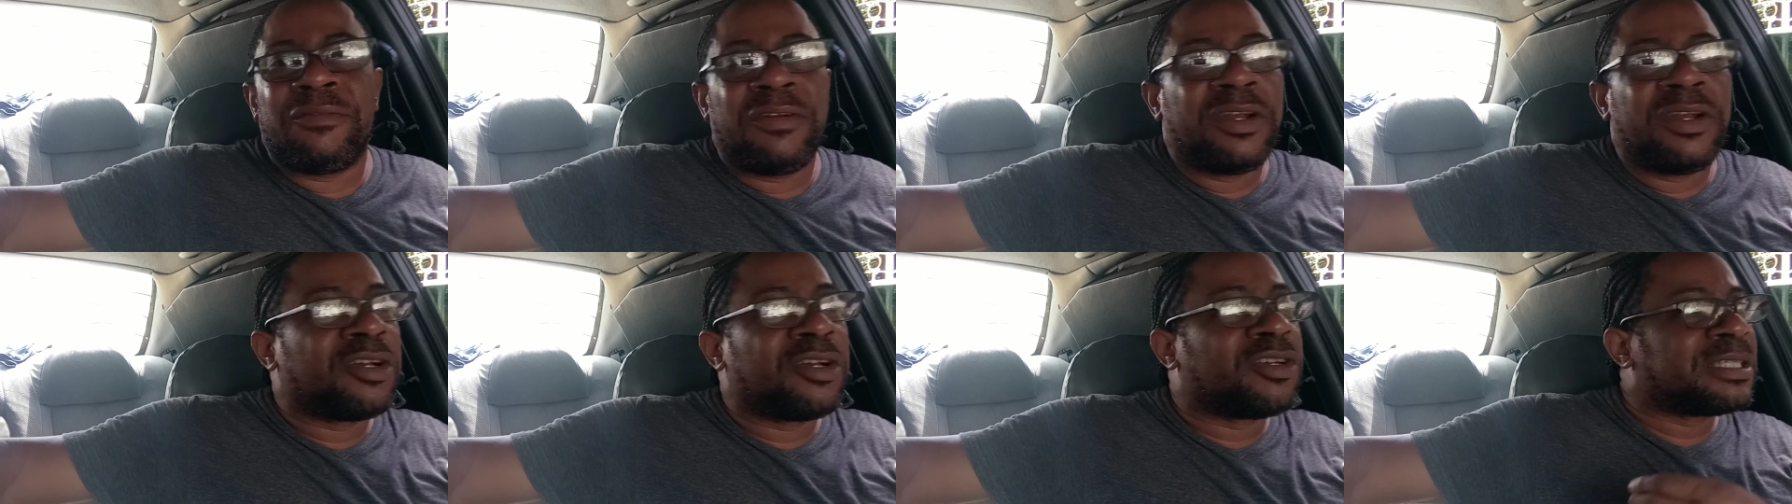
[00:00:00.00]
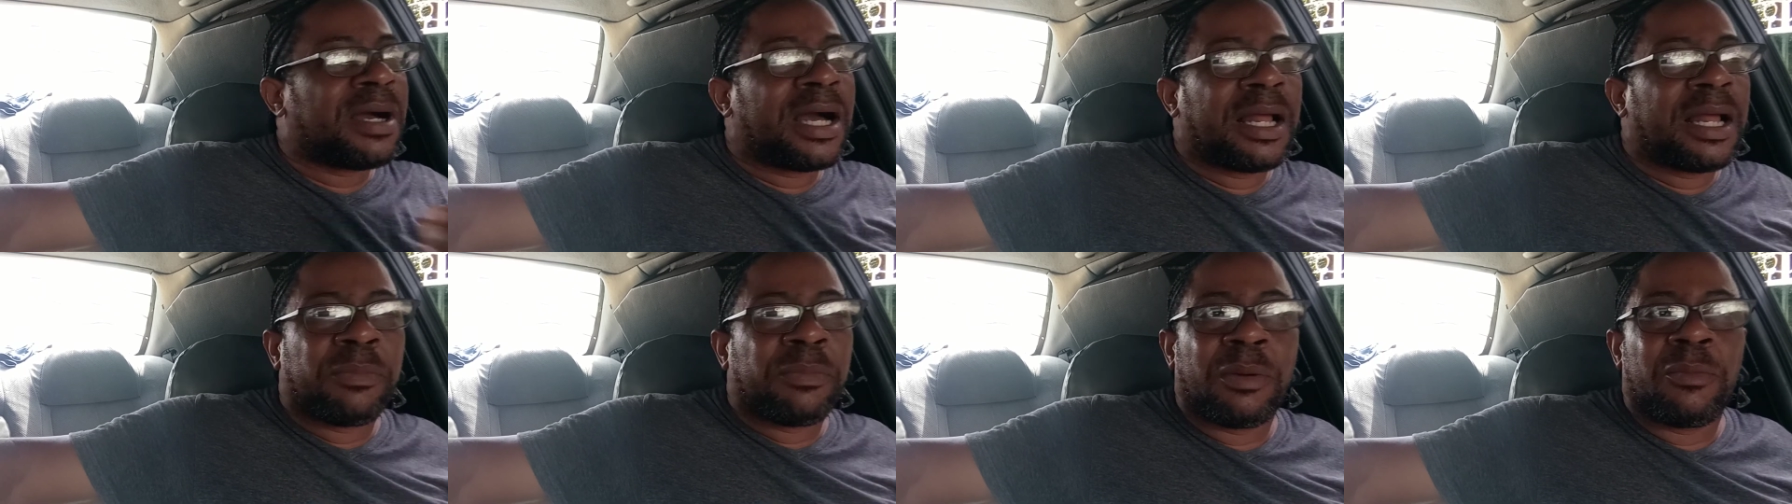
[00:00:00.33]

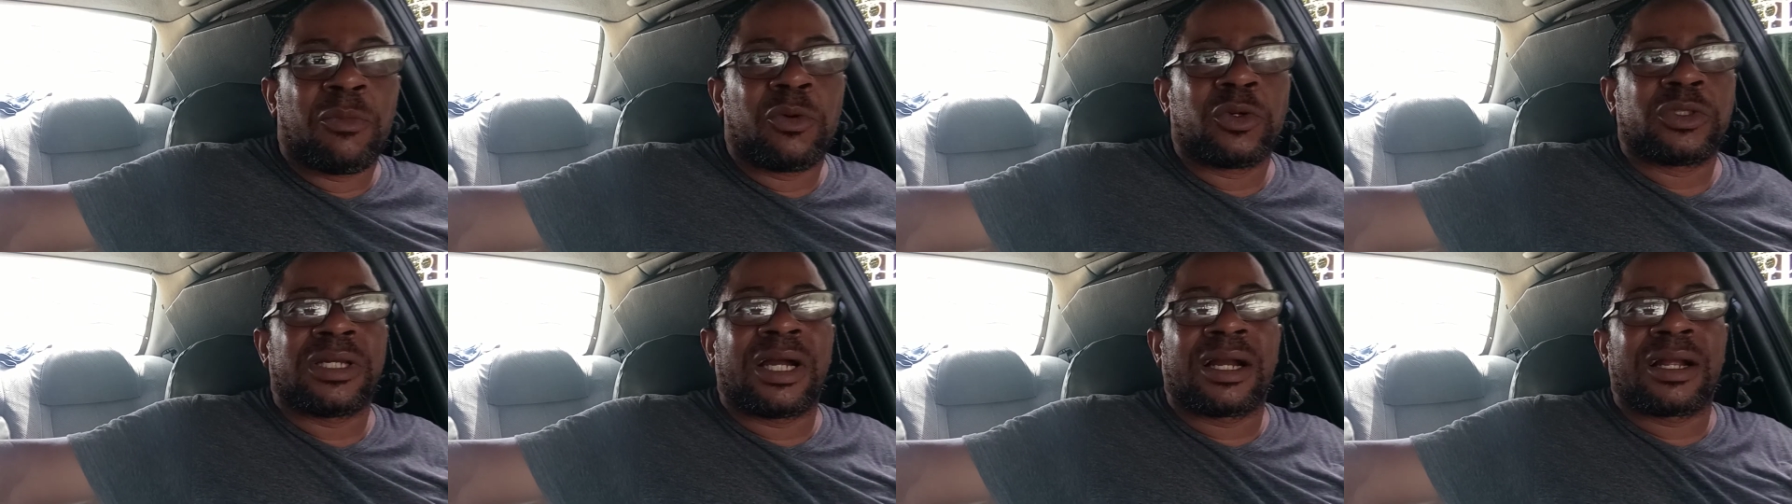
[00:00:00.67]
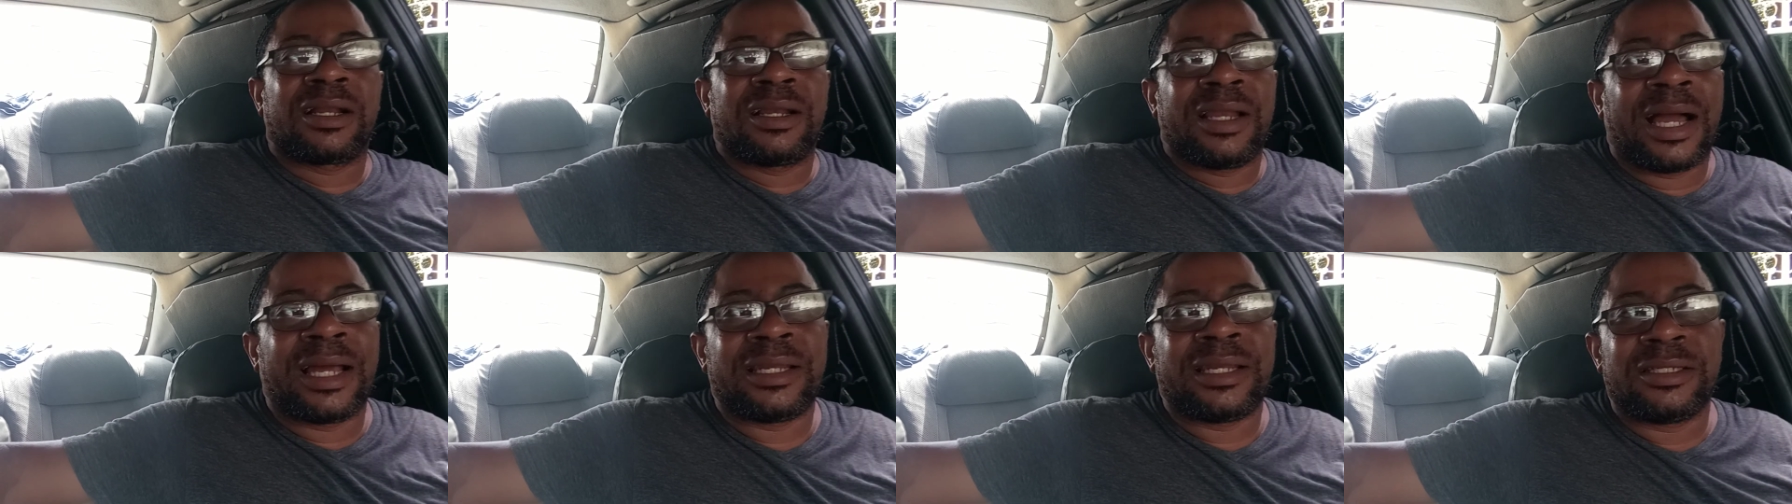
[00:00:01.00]
small promoter
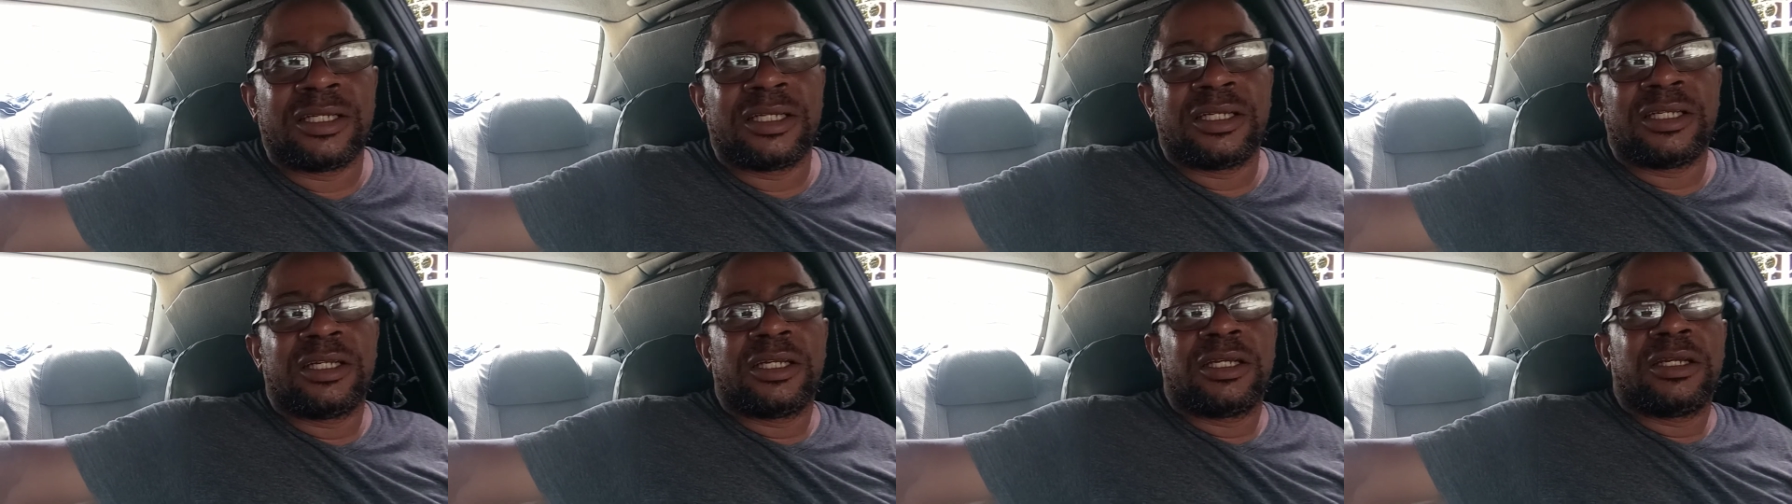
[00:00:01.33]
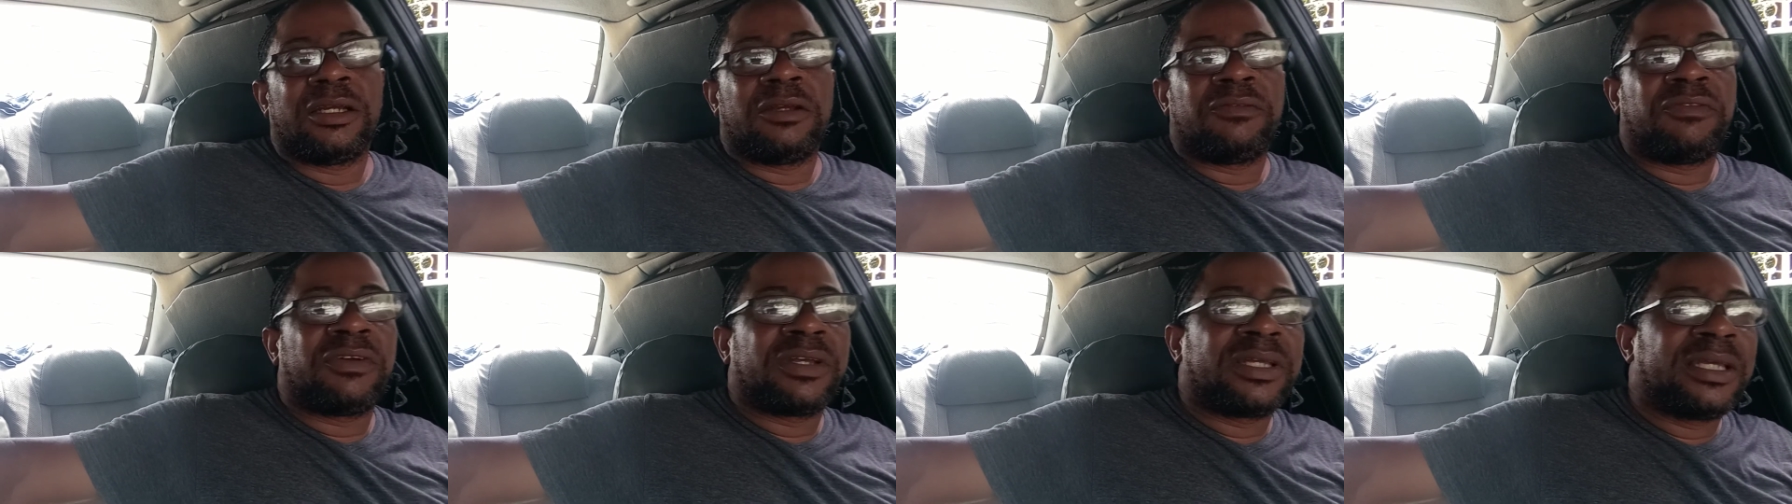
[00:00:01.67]
glad
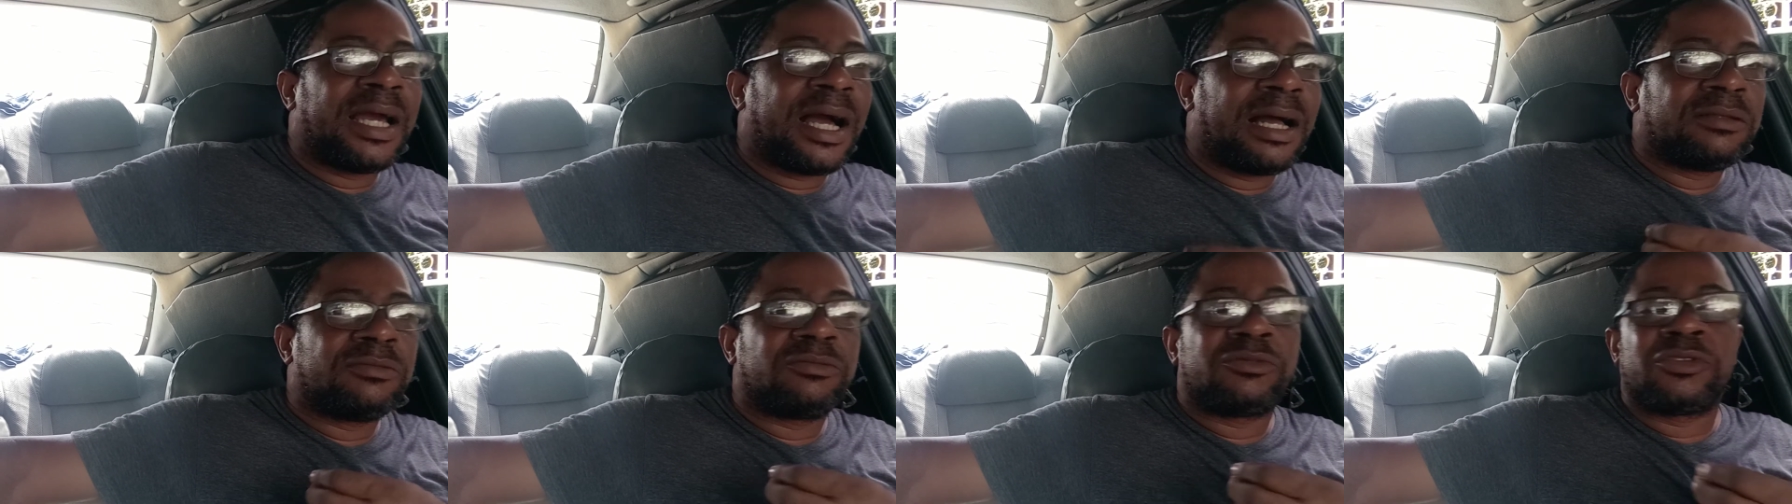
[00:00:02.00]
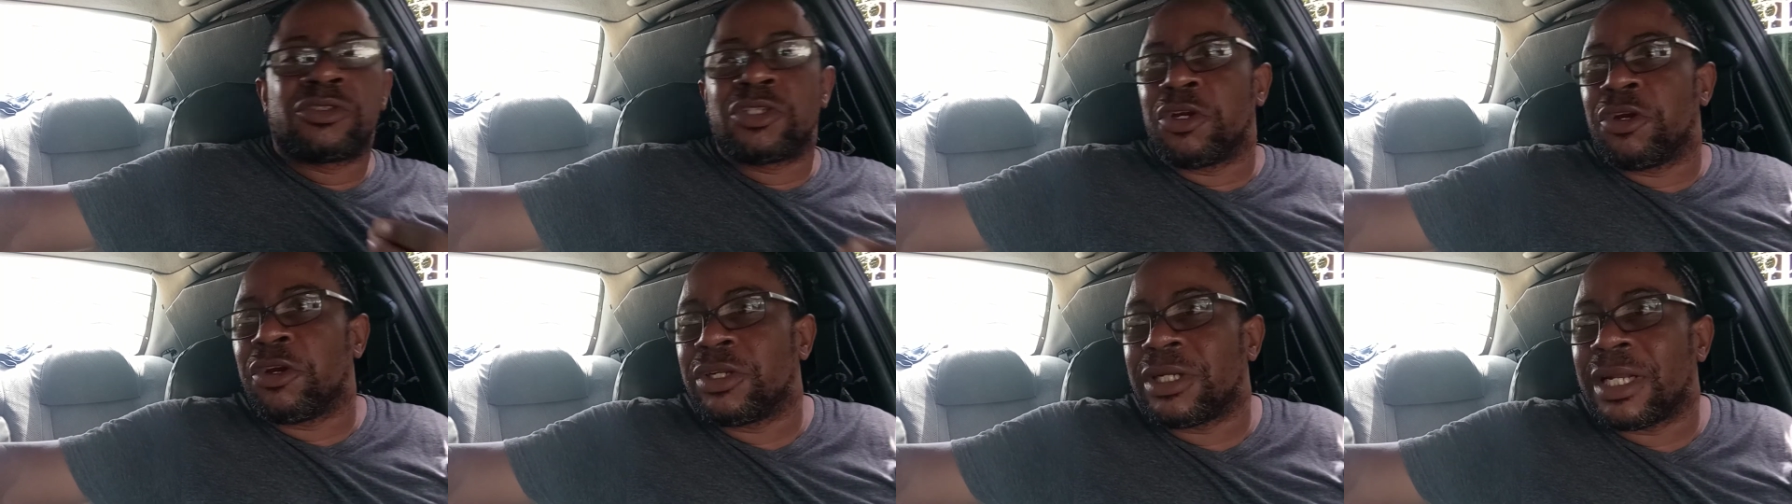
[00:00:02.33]
if he can
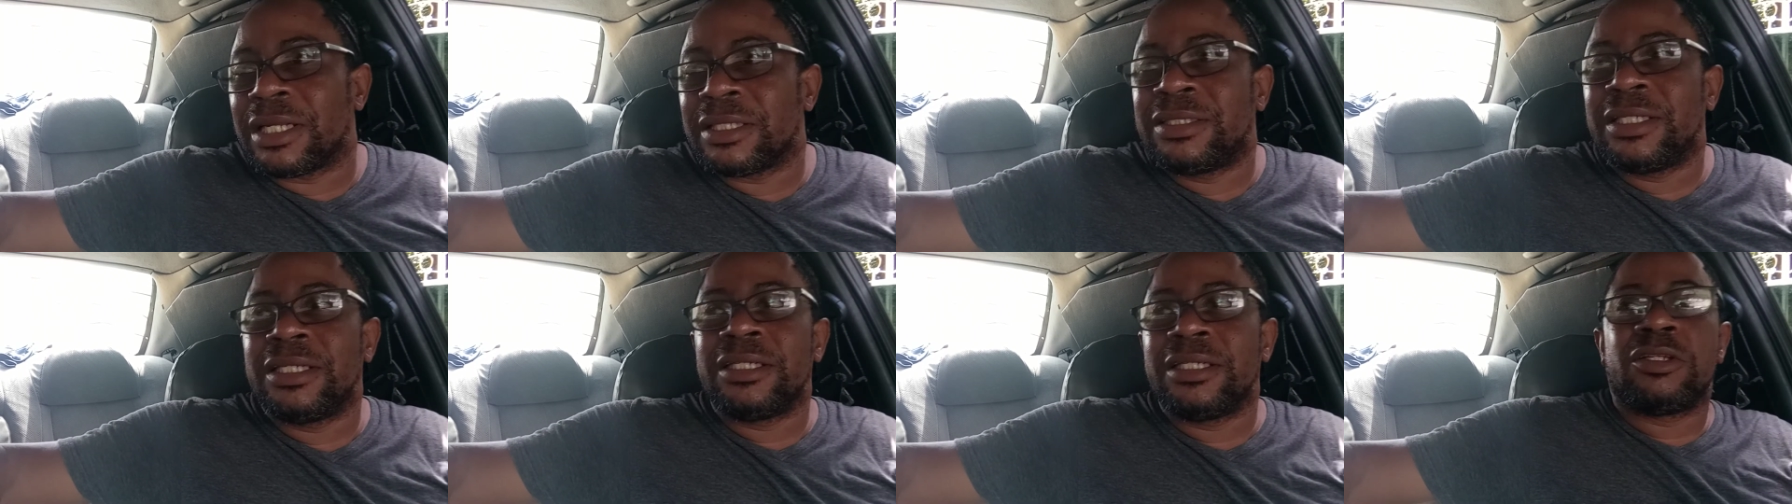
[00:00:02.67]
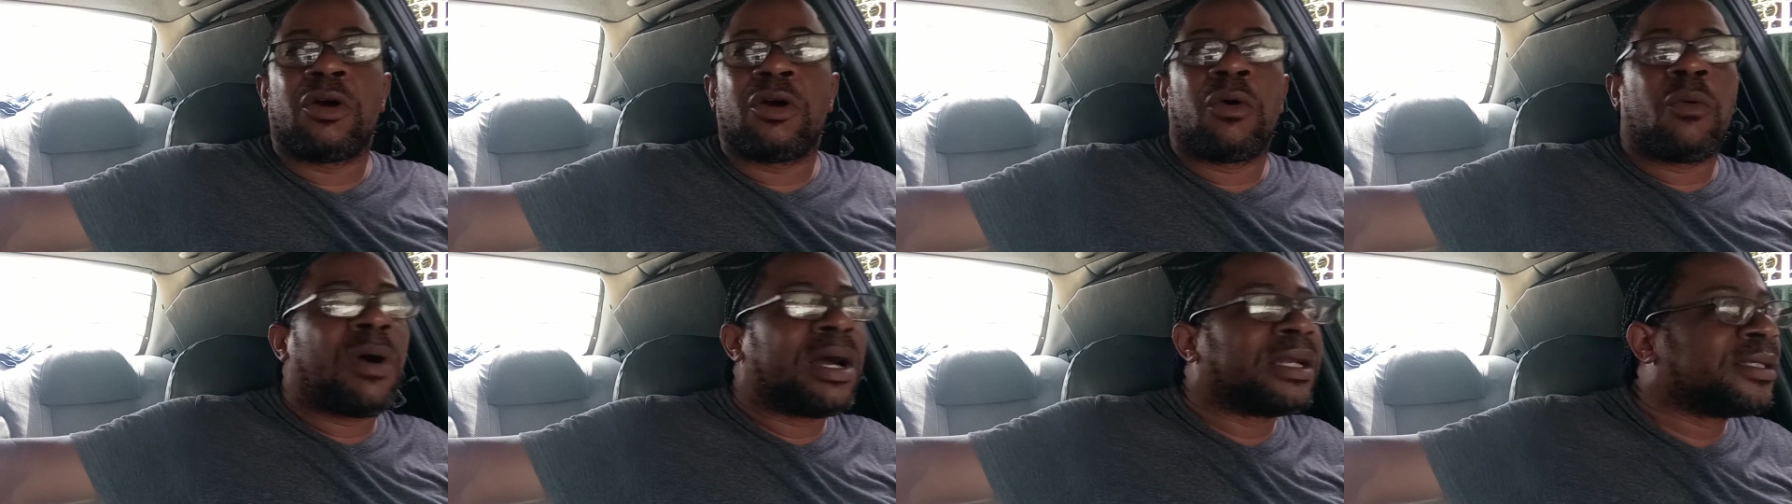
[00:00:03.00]
turn a thing
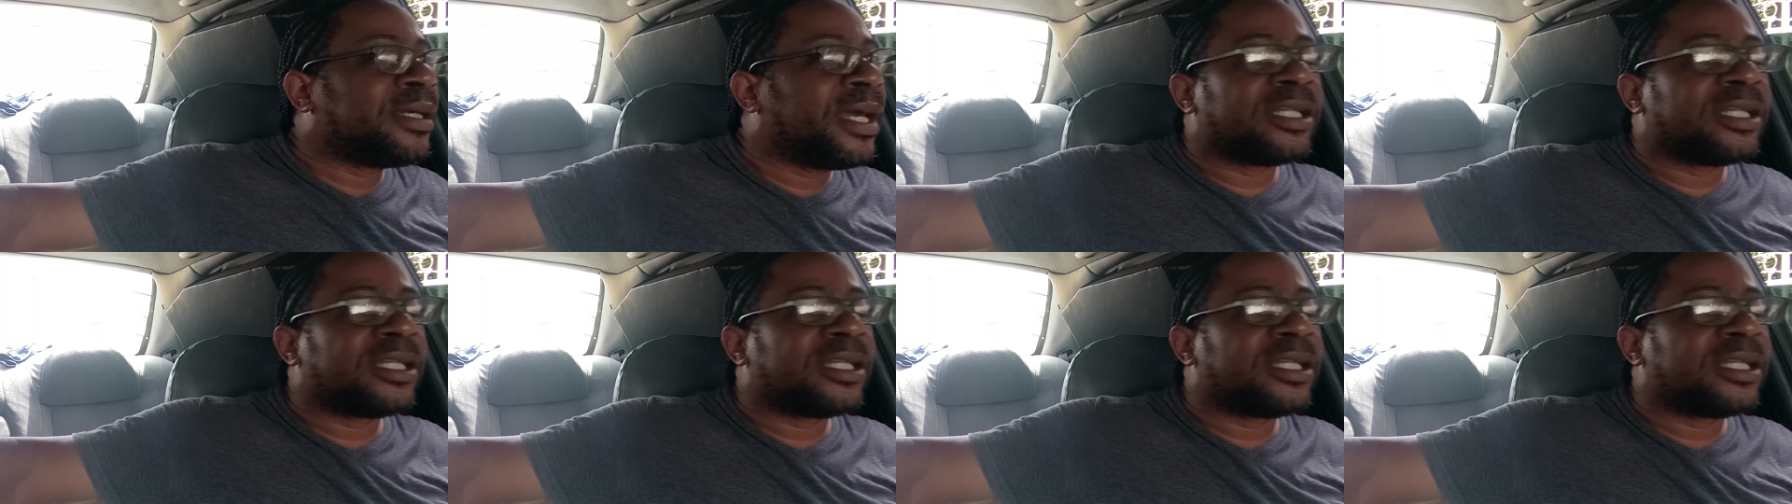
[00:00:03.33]
now and catch